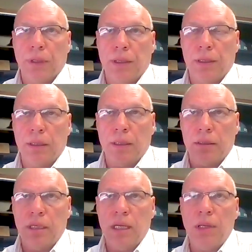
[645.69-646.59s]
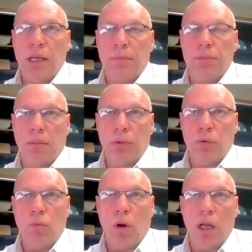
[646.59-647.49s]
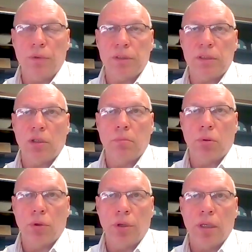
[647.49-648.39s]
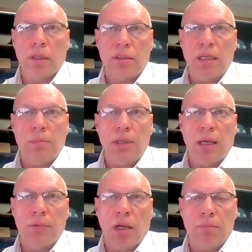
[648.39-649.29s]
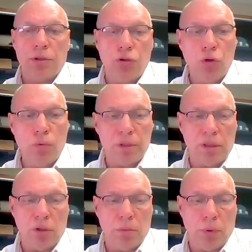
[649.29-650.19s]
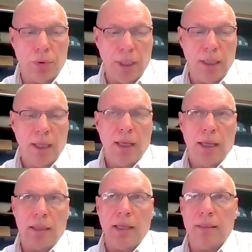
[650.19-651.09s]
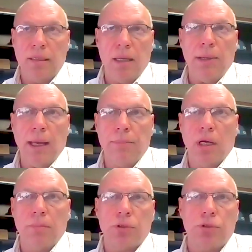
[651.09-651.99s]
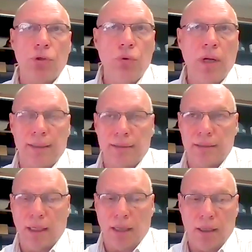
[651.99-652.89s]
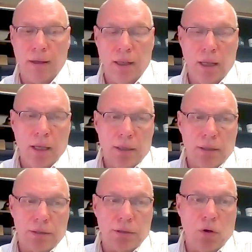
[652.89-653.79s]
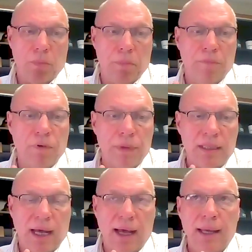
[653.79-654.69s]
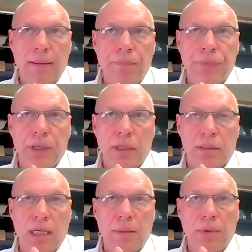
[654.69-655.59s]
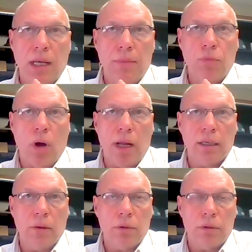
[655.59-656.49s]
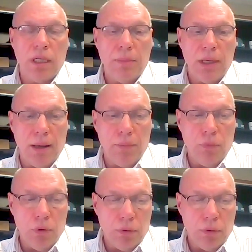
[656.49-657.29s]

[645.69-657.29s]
And the TBM number 1 was still boring, TBM number 2 was still boring, and then TBM number 2 got stuck. So from the time the TBM